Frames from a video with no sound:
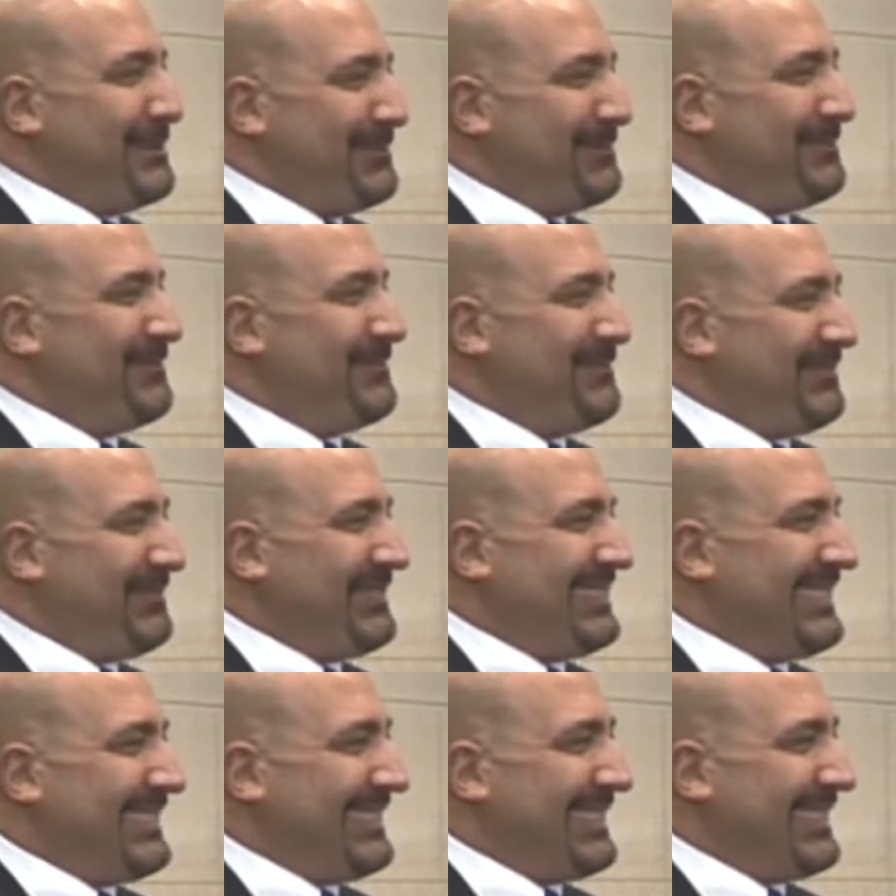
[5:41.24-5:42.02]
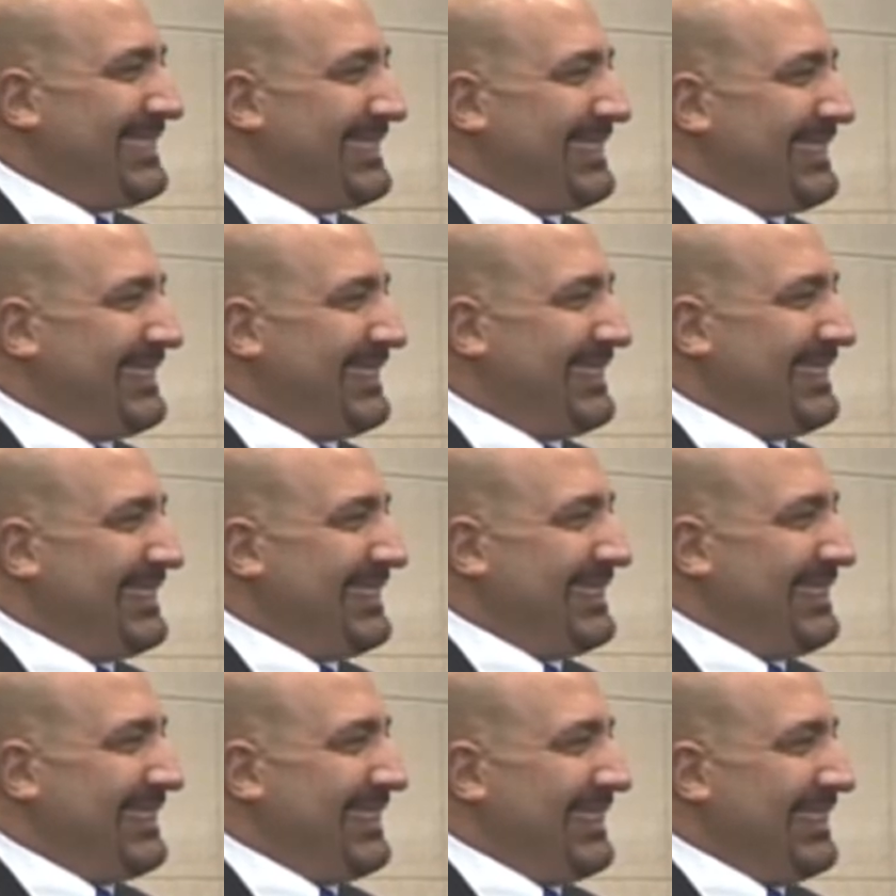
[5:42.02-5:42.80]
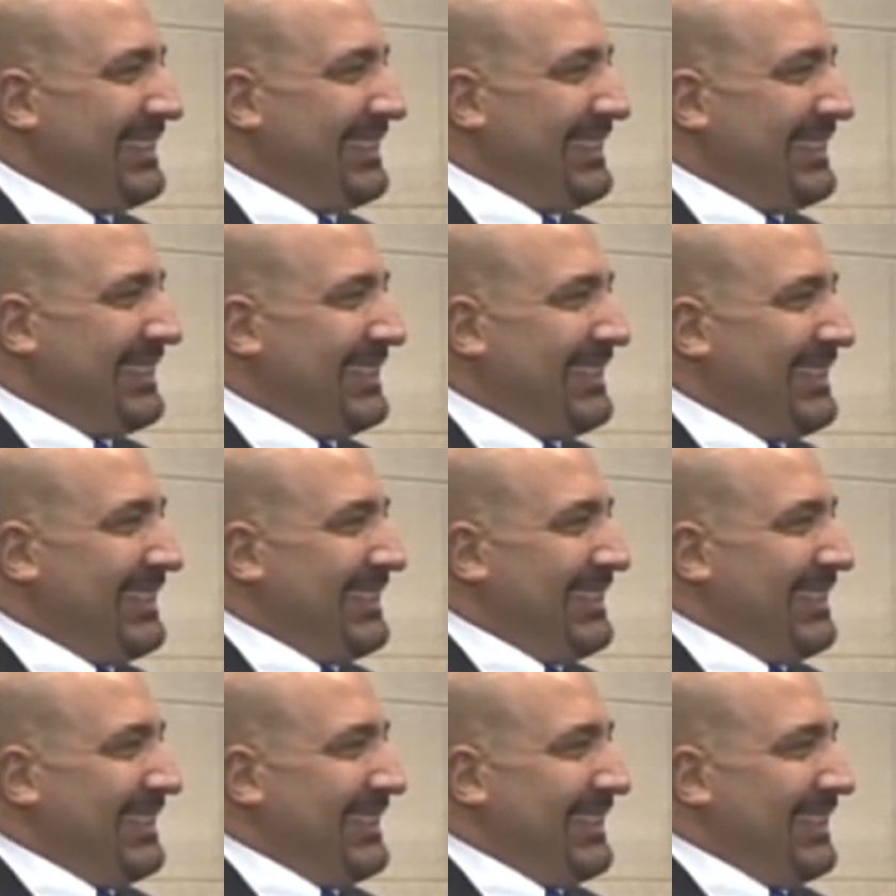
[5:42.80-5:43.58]

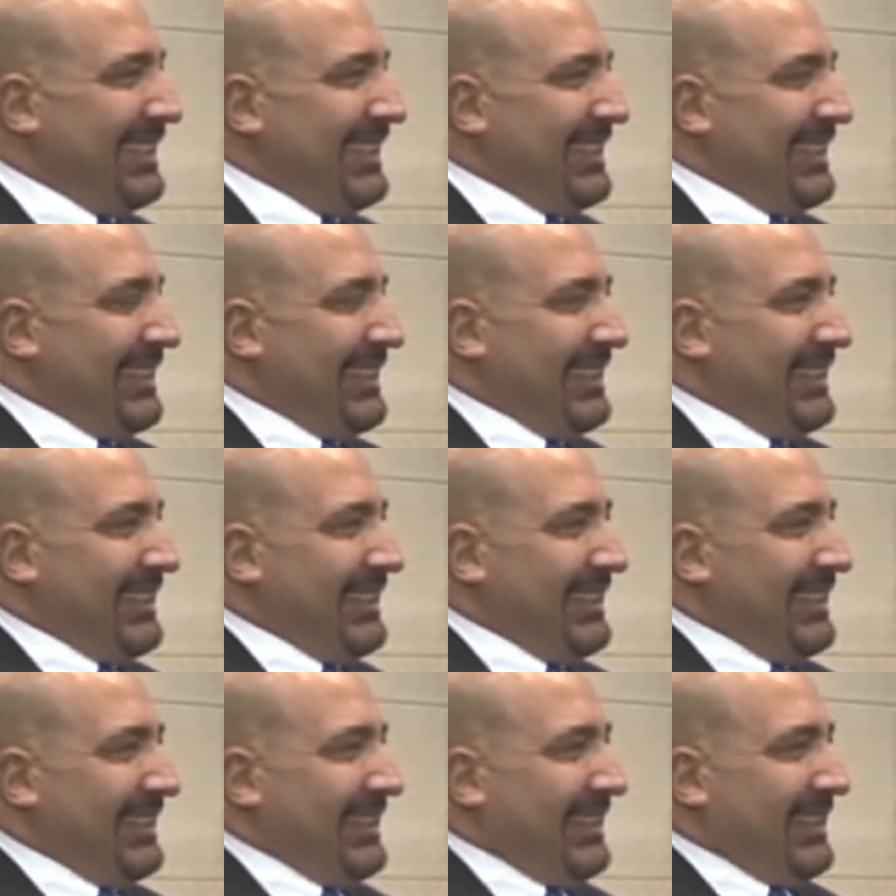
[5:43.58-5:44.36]
This person isn't speaking.